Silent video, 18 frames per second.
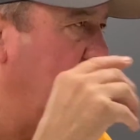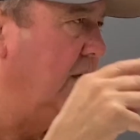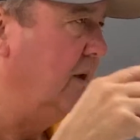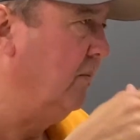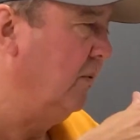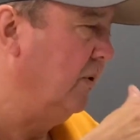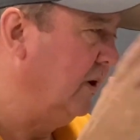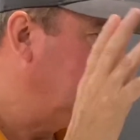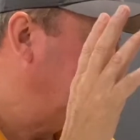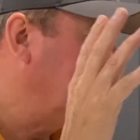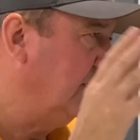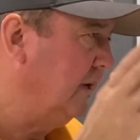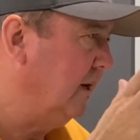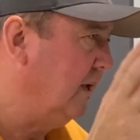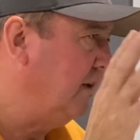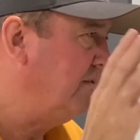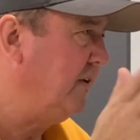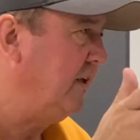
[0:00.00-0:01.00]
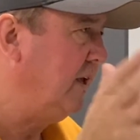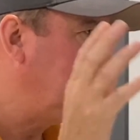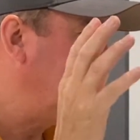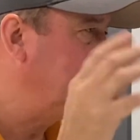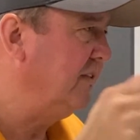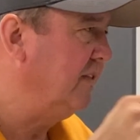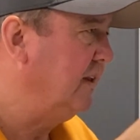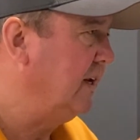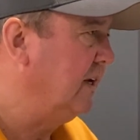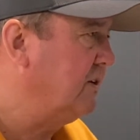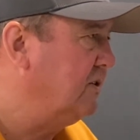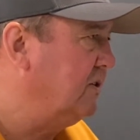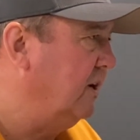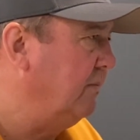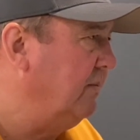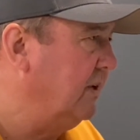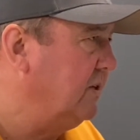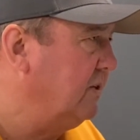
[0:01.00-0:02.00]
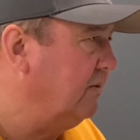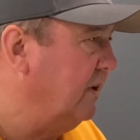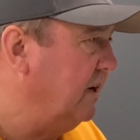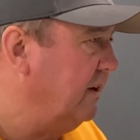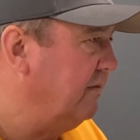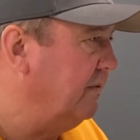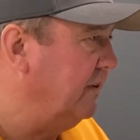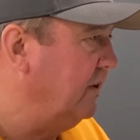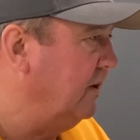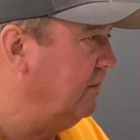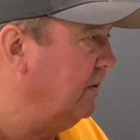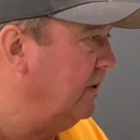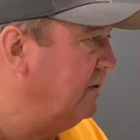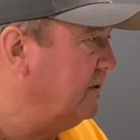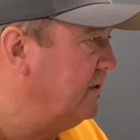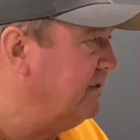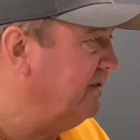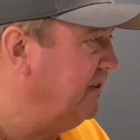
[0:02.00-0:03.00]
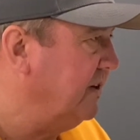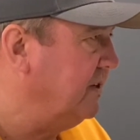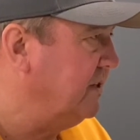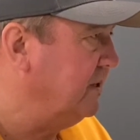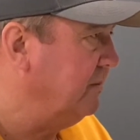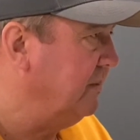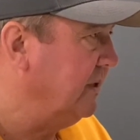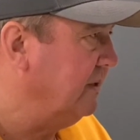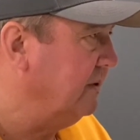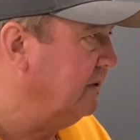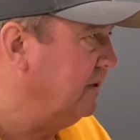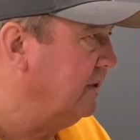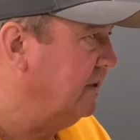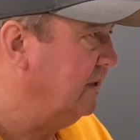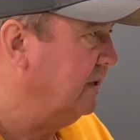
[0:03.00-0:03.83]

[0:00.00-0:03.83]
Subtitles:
if you're here for the next job, that's great. If you're not, well, just find someone else?